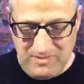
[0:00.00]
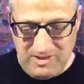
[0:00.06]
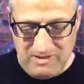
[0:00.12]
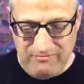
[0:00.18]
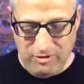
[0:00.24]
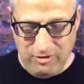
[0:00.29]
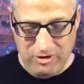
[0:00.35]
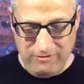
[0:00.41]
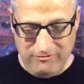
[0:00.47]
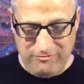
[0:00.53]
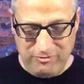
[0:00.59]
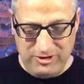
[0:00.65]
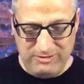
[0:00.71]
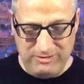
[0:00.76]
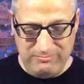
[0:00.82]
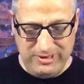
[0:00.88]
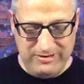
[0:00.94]
for her
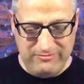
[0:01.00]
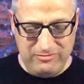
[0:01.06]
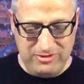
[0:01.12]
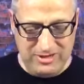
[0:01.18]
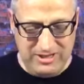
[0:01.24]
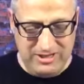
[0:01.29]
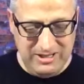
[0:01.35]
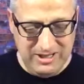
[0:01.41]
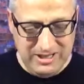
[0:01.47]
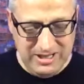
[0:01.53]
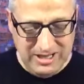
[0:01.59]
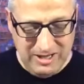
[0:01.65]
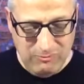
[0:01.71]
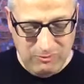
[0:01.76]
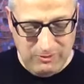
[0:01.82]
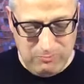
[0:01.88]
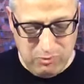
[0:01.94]
friend Beverly.
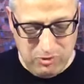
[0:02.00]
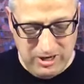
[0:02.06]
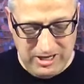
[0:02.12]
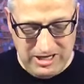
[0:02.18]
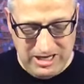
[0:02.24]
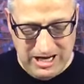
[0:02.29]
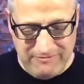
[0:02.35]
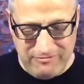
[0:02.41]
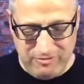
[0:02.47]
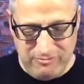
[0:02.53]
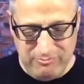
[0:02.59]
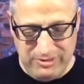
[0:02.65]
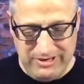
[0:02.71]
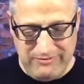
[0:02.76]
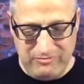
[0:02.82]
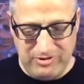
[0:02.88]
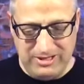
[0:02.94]
We pray, God, for
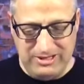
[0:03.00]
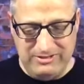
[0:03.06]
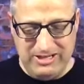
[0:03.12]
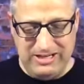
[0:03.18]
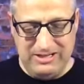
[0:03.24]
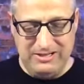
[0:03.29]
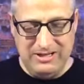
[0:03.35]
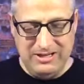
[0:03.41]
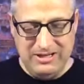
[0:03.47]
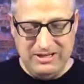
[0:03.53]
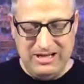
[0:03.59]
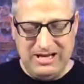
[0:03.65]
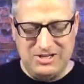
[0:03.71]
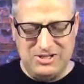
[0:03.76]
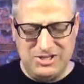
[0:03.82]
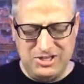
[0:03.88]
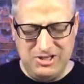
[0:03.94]
Beverly that
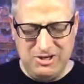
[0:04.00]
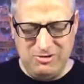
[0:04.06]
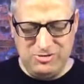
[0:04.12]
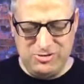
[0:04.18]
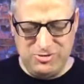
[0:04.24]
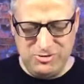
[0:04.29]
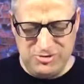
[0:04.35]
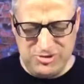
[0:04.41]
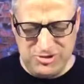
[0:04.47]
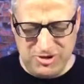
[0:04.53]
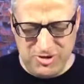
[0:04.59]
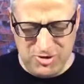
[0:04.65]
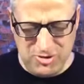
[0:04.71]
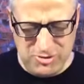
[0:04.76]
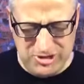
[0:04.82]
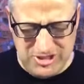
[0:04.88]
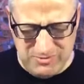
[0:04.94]
as she goes through
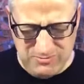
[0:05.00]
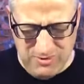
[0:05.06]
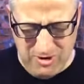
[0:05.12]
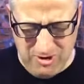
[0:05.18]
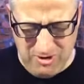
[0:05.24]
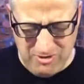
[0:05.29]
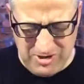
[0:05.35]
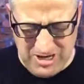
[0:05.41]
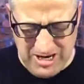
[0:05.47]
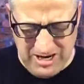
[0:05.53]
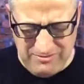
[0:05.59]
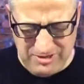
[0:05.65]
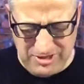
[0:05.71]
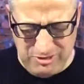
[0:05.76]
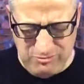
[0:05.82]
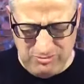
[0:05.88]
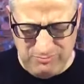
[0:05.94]
surgery tomorrow, God,
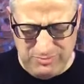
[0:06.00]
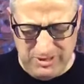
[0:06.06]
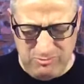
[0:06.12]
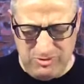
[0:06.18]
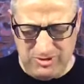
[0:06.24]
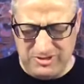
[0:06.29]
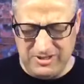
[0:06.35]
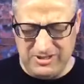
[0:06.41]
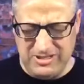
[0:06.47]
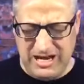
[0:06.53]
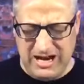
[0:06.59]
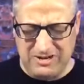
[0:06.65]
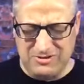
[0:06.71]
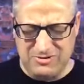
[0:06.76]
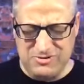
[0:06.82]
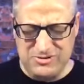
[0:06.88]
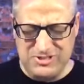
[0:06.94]
that you would be with the
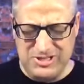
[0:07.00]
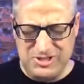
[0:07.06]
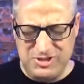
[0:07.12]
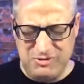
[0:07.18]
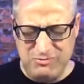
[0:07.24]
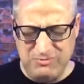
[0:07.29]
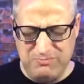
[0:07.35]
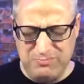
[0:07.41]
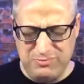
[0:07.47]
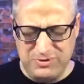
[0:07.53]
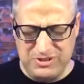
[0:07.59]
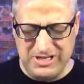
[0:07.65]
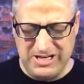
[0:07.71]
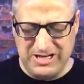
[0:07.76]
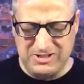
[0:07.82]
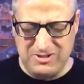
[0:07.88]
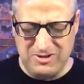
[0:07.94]
doctors, that you would
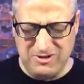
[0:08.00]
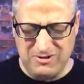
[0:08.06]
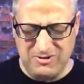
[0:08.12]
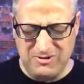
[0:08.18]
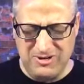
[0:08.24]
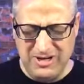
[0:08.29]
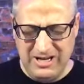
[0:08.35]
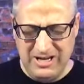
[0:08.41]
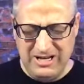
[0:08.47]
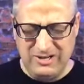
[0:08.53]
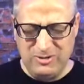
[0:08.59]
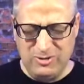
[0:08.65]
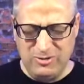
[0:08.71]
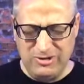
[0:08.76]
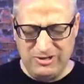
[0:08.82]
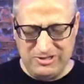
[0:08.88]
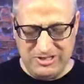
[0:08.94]
protect her,
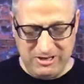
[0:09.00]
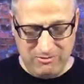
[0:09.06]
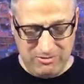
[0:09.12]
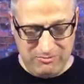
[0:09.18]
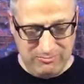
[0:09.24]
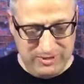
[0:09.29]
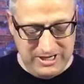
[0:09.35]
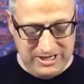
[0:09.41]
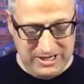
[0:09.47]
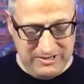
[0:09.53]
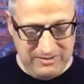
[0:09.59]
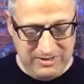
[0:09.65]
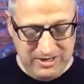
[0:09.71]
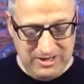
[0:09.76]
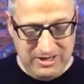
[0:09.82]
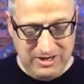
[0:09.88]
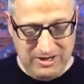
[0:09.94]
Lord, that there would be
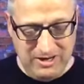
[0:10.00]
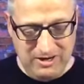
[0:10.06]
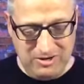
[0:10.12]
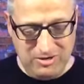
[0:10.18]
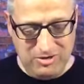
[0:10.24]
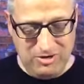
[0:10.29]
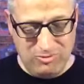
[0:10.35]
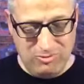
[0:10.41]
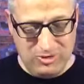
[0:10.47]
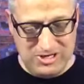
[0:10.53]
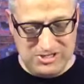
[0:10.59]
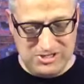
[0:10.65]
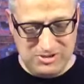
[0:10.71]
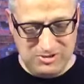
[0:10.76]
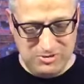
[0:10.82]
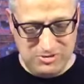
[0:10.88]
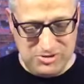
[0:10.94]
a good
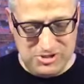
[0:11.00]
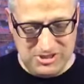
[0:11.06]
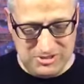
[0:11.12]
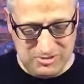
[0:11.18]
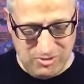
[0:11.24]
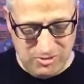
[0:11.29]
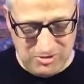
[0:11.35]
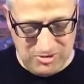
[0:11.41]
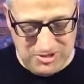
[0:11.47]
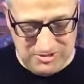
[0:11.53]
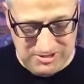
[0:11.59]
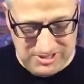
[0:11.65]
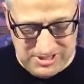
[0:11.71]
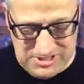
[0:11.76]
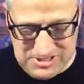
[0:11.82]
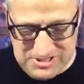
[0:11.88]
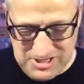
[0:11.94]
resolution, Lord, to
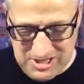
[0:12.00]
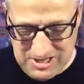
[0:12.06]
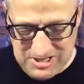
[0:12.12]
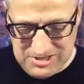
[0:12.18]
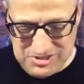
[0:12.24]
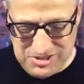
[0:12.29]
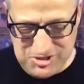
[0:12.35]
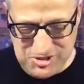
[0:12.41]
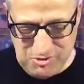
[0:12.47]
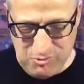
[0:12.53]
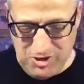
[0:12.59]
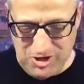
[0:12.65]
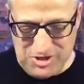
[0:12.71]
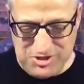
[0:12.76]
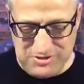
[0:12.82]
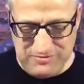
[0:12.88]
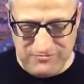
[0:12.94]
this
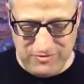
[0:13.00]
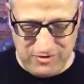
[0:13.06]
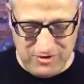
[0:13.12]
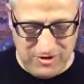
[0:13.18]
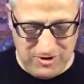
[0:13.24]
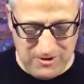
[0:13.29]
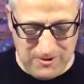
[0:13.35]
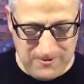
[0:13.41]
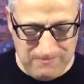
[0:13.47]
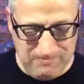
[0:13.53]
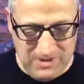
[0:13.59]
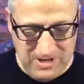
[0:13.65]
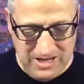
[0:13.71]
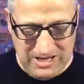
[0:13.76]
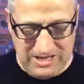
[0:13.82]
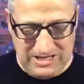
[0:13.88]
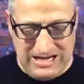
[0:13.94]
situation for her.
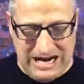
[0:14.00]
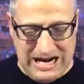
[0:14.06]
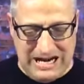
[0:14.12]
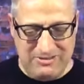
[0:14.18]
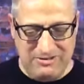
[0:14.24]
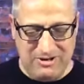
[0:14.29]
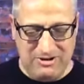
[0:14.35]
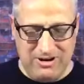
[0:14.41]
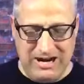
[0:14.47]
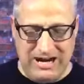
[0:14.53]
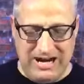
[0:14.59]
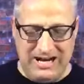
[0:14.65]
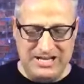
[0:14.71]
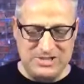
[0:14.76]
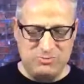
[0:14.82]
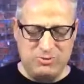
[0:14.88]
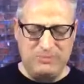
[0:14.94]
Guide their
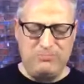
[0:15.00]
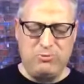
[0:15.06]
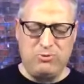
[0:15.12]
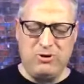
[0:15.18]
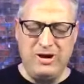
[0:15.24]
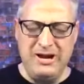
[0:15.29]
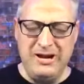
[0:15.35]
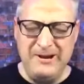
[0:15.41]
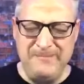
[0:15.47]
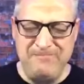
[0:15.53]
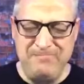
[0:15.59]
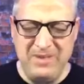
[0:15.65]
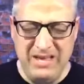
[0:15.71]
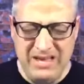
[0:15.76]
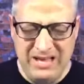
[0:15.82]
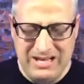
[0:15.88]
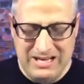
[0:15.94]
hands, we pray,
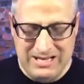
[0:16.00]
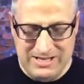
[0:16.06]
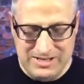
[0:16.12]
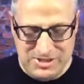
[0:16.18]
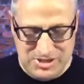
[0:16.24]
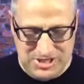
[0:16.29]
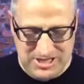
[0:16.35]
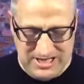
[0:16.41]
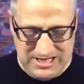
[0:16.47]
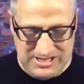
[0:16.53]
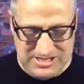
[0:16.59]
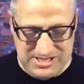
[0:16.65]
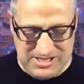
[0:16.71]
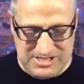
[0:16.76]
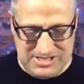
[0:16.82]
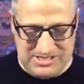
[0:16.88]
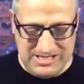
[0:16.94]
in
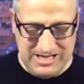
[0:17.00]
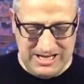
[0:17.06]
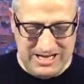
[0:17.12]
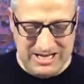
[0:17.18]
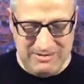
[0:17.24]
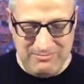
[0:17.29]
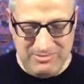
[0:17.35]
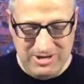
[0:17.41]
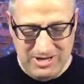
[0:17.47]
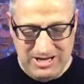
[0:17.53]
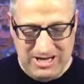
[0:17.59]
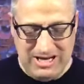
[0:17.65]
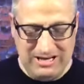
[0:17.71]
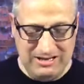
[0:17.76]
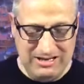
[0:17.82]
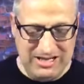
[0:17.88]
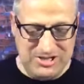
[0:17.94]
Jesus' name,
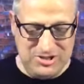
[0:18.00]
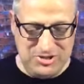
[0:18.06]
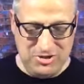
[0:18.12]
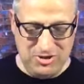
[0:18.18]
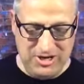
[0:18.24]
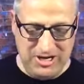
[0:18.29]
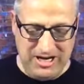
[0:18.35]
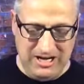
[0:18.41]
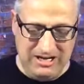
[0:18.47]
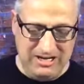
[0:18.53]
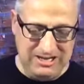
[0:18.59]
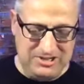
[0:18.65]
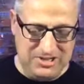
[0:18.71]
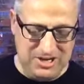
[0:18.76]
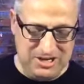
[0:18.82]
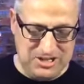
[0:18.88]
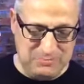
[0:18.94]
and let your healing
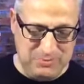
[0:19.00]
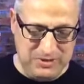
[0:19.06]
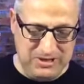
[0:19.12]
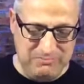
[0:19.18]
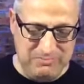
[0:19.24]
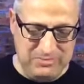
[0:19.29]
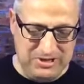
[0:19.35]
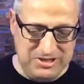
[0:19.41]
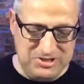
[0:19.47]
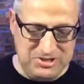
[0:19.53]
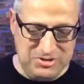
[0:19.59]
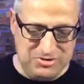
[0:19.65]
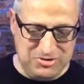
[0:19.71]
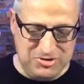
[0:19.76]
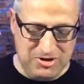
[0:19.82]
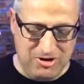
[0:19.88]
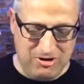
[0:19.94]
touch be
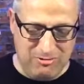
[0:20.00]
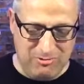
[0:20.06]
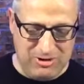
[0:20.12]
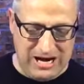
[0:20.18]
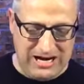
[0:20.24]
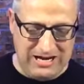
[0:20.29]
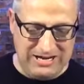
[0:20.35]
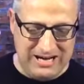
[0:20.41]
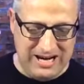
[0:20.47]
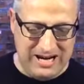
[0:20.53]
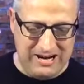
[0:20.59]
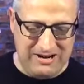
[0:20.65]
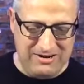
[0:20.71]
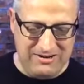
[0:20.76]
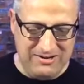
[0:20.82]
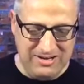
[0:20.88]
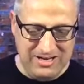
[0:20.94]
administered to her right
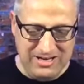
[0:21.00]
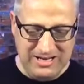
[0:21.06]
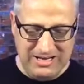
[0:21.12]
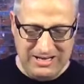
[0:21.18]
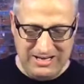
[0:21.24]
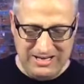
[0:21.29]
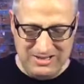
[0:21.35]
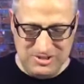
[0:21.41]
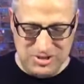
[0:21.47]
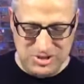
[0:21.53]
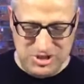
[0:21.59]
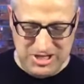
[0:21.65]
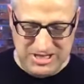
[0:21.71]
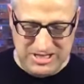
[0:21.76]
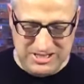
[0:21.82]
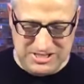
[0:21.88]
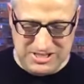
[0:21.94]
now in
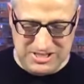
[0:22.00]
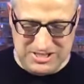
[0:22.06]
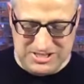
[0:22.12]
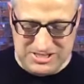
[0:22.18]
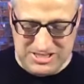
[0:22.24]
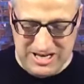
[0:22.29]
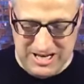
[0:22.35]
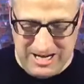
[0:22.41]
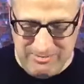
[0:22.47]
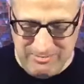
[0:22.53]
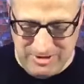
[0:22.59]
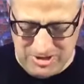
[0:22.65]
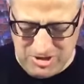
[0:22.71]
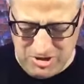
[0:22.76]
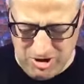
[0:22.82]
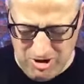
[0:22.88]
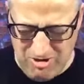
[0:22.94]
Jesus' name.
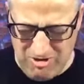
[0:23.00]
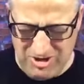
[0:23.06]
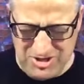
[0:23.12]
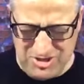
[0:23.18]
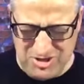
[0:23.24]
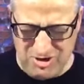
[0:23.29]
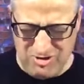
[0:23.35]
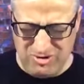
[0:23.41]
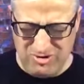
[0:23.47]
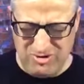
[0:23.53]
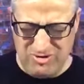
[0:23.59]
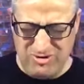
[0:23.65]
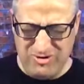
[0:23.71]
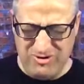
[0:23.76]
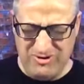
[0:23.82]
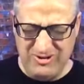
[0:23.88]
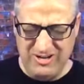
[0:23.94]
Encourage her,
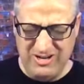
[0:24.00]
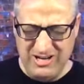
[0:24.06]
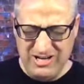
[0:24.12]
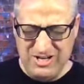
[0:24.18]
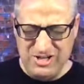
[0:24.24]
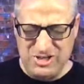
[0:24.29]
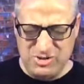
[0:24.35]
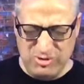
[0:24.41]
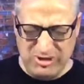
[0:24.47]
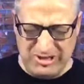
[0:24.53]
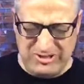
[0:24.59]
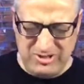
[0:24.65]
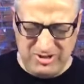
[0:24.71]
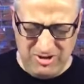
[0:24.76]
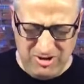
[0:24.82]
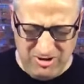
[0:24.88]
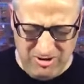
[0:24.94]
Lord.
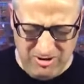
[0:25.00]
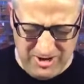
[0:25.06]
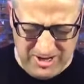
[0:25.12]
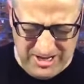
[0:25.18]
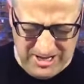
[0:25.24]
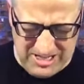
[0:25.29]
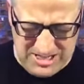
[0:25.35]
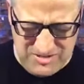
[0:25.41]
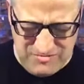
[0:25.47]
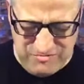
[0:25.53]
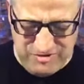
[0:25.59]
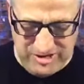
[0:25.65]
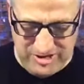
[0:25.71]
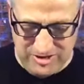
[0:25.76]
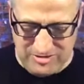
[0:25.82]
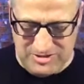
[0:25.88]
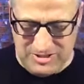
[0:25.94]
Strengthen her against
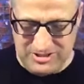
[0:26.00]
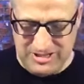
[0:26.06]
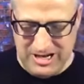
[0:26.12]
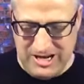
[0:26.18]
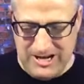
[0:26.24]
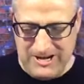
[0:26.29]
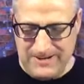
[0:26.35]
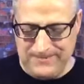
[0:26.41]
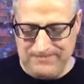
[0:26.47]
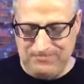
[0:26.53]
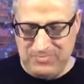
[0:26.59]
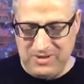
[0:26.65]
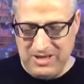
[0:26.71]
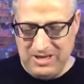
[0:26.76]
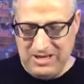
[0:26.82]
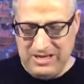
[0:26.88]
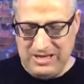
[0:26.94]
fear today
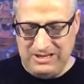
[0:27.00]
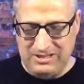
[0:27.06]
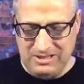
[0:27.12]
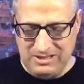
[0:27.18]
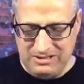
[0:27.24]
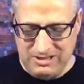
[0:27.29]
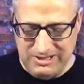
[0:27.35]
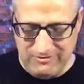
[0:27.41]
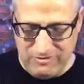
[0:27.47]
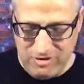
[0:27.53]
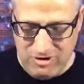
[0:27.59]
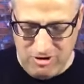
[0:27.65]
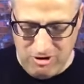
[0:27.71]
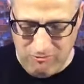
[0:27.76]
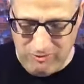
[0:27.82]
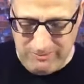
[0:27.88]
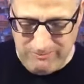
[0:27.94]
and deliver
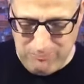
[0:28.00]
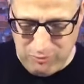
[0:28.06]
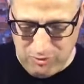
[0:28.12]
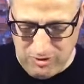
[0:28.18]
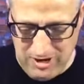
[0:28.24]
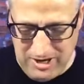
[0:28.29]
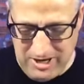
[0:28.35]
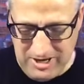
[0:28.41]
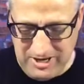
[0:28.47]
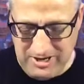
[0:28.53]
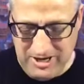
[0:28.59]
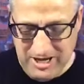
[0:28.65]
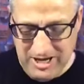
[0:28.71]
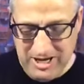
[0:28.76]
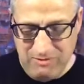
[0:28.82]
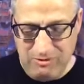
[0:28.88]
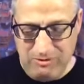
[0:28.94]
her, we pray.
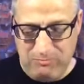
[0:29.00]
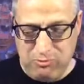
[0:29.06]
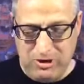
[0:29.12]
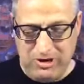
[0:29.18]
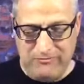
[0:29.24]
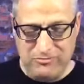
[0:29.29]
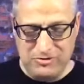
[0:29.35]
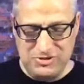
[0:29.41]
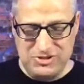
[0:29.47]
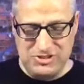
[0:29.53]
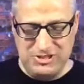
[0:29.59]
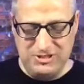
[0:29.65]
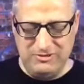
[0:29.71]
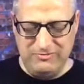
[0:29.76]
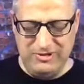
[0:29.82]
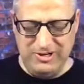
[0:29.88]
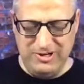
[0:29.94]
We pray for
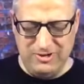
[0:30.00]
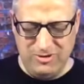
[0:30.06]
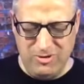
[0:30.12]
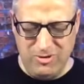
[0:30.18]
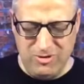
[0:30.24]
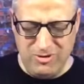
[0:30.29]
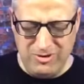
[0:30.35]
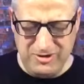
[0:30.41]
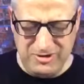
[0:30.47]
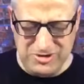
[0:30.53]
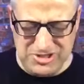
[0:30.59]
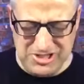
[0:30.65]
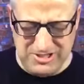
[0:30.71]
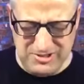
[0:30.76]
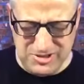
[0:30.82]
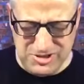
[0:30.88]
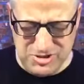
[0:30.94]
Sylvia, Lord. You
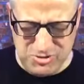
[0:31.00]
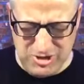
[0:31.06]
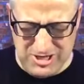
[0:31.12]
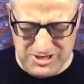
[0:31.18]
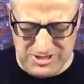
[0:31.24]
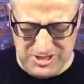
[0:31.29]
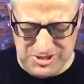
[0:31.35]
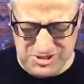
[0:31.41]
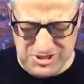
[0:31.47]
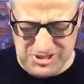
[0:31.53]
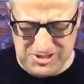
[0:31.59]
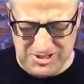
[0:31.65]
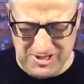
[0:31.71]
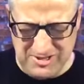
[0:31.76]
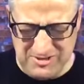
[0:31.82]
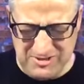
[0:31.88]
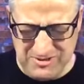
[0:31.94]
see the stress that she's
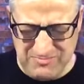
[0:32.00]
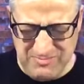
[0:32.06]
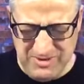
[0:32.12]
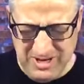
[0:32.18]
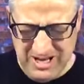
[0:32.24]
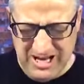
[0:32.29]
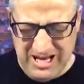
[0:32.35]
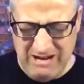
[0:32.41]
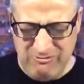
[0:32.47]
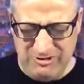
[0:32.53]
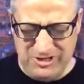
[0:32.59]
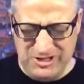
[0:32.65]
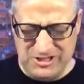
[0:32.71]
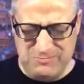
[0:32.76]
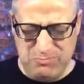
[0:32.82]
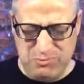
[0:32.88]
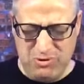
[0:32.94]
under. And we
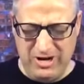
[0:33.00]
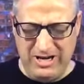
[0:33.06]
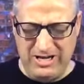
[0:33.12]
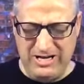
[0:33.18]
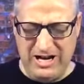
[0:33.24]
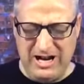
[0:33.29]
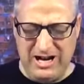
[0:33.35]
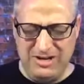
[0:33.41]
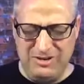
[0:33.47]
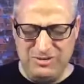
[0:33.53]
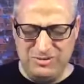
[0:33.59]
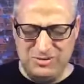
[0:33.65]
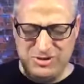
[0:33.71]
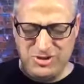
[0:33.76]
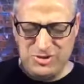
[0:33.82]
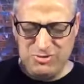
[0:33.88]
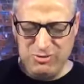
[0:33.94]
just pray, God, your
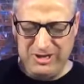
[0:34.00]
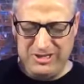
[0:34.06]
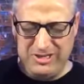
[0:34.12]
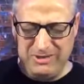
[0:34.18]
strength